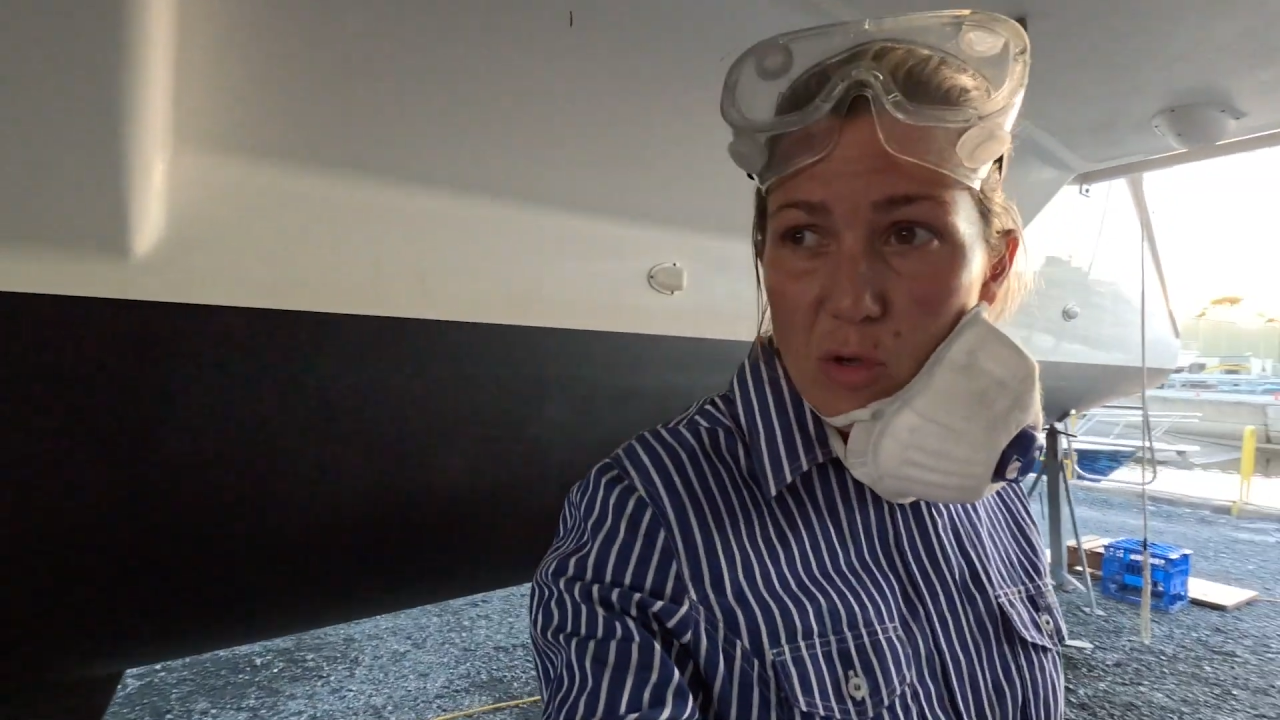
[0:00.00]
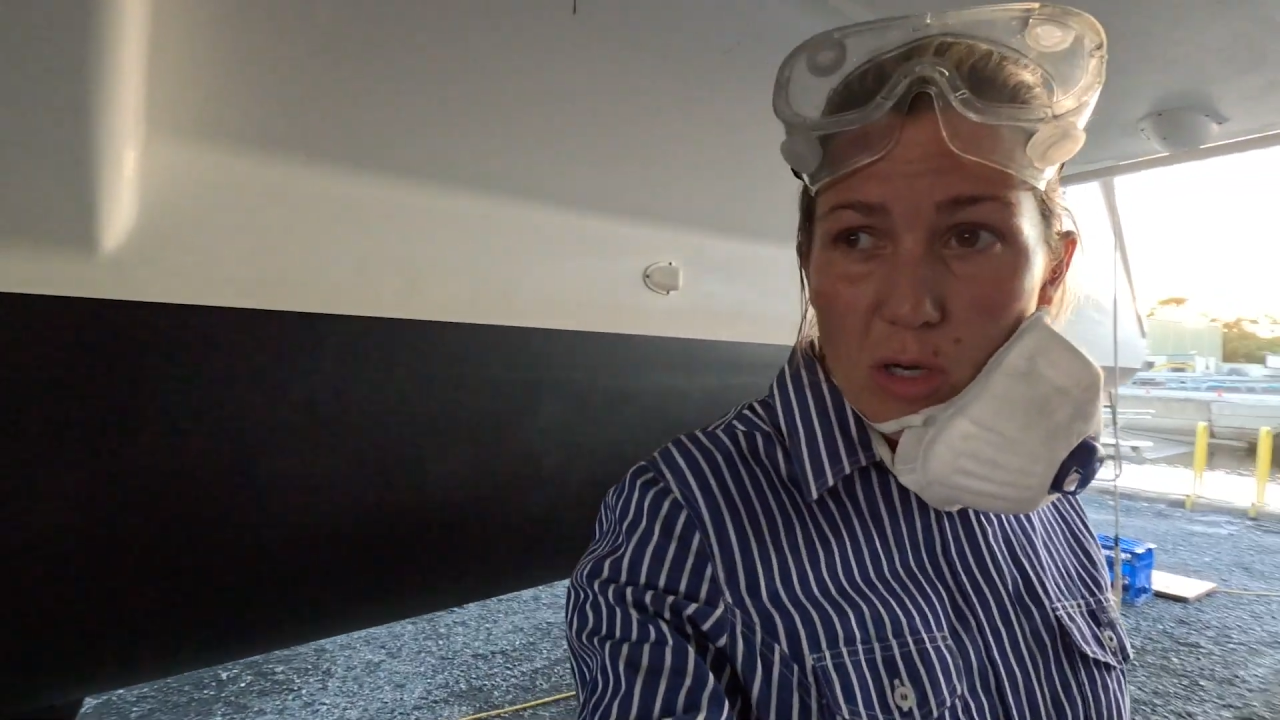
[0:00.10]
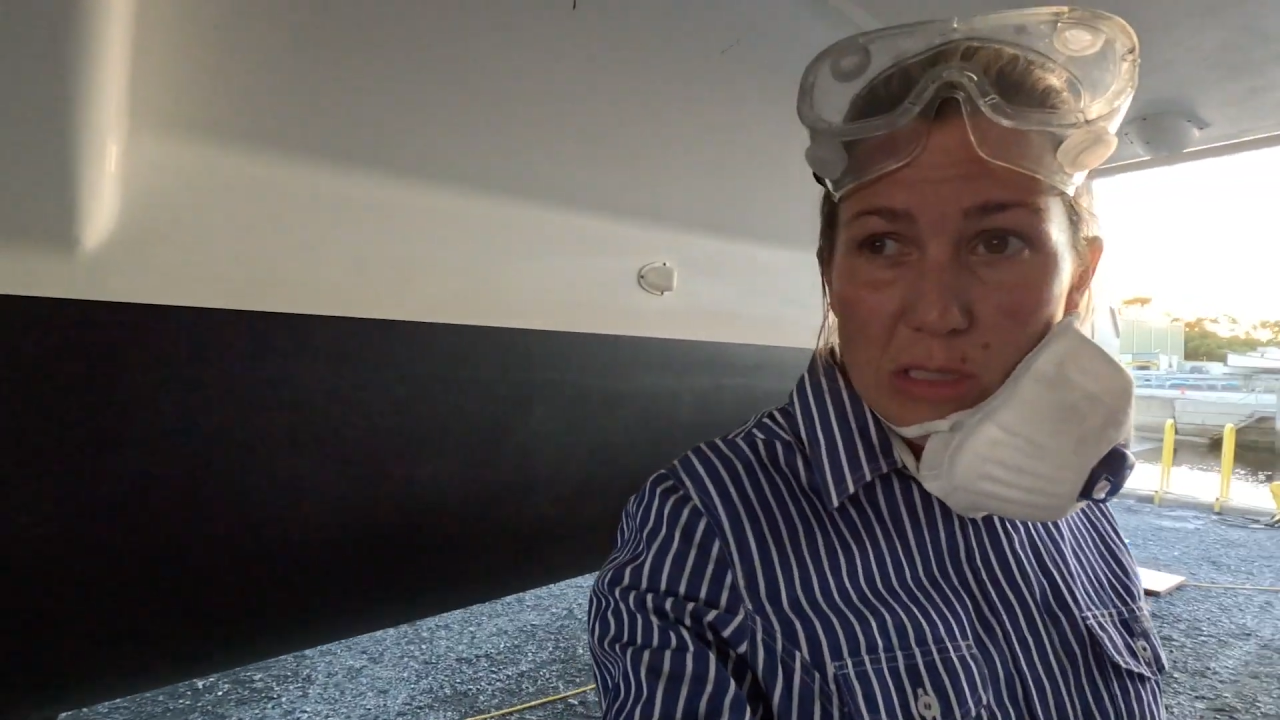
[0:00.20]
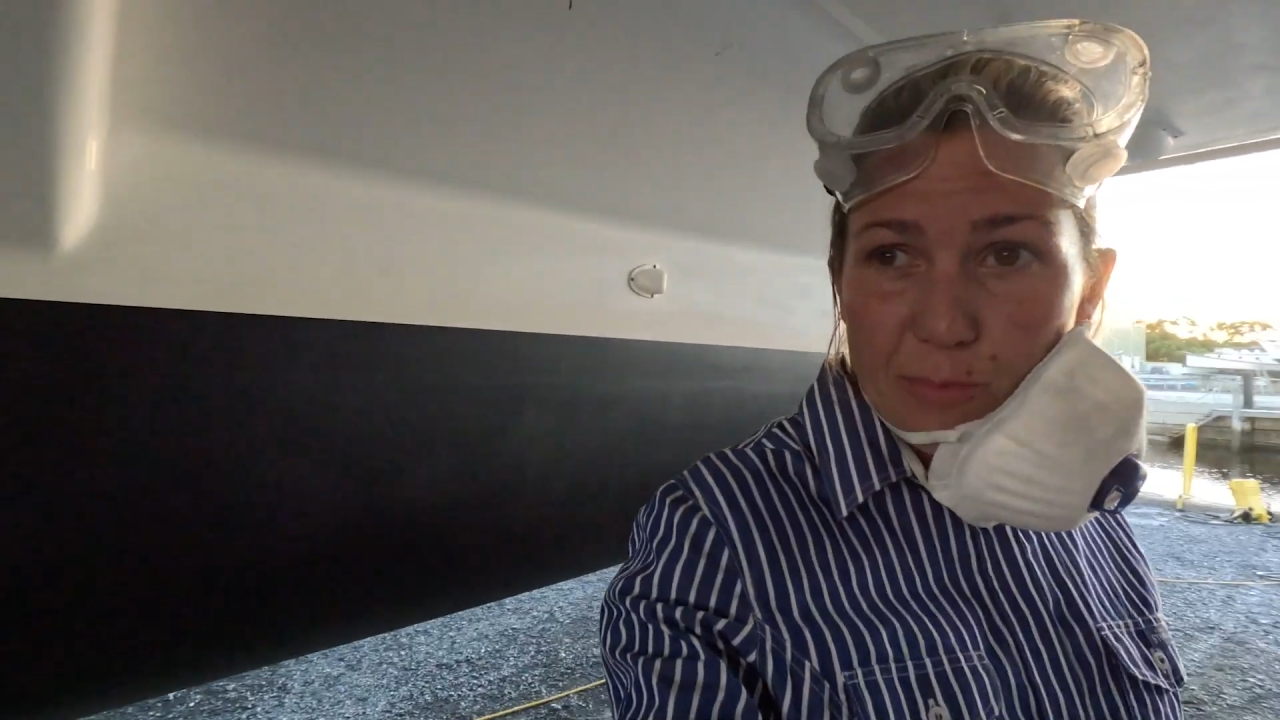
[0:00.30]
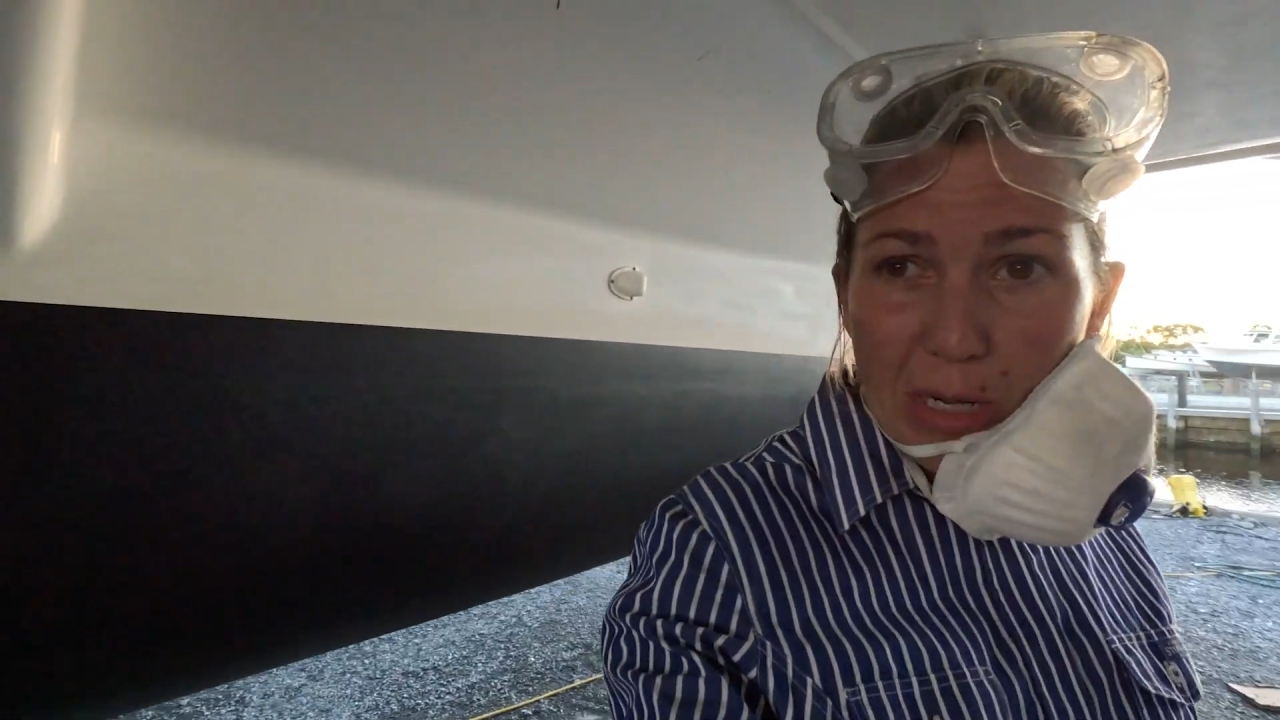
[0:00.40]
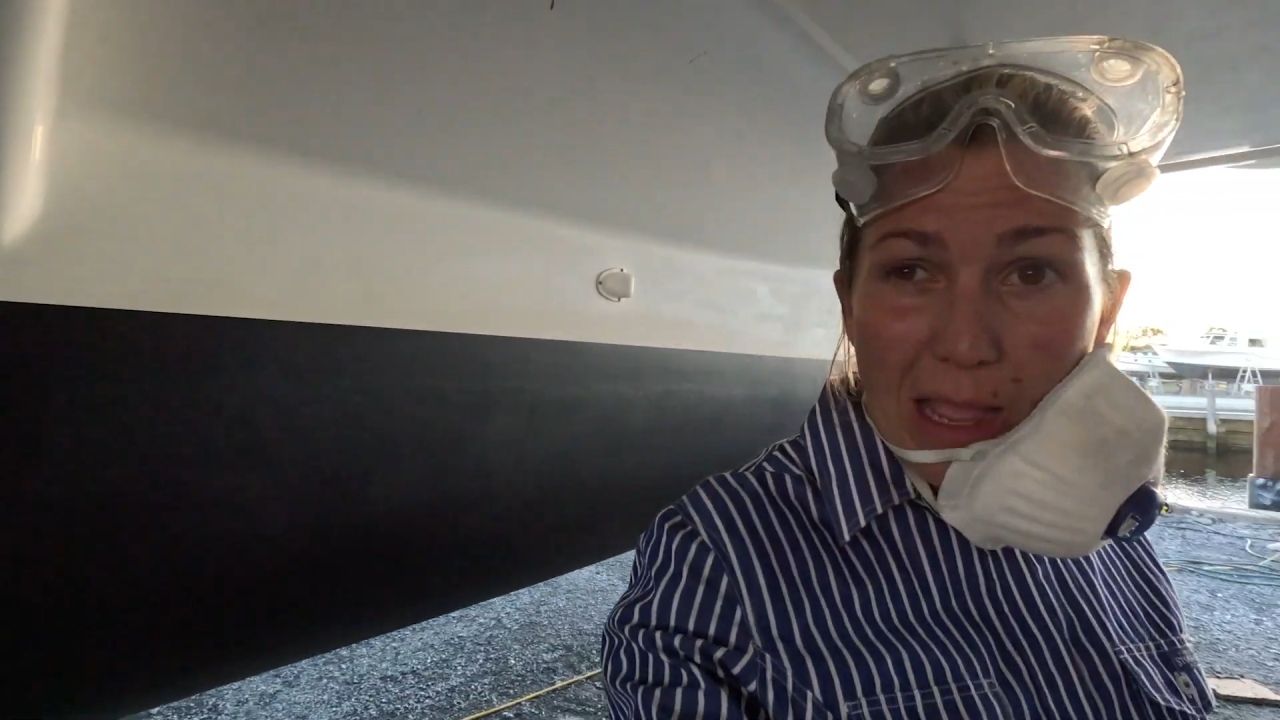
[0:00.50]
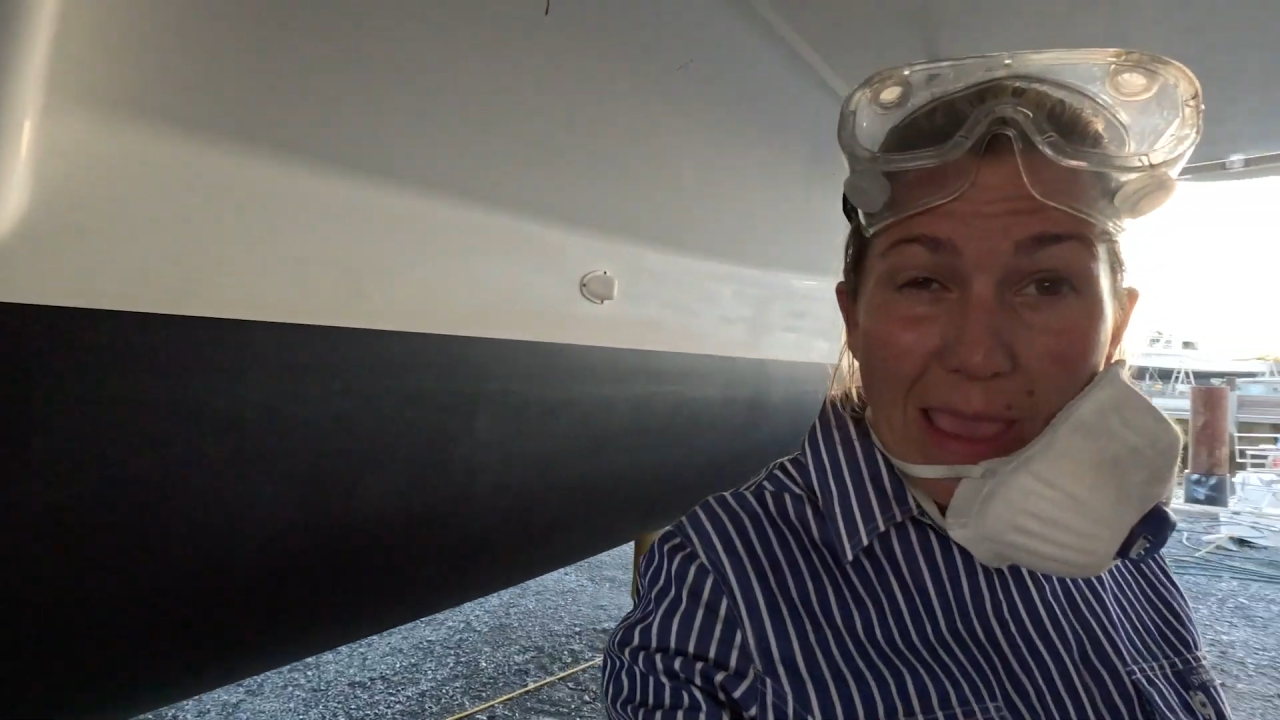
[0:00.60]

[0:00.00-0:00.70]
gone to put our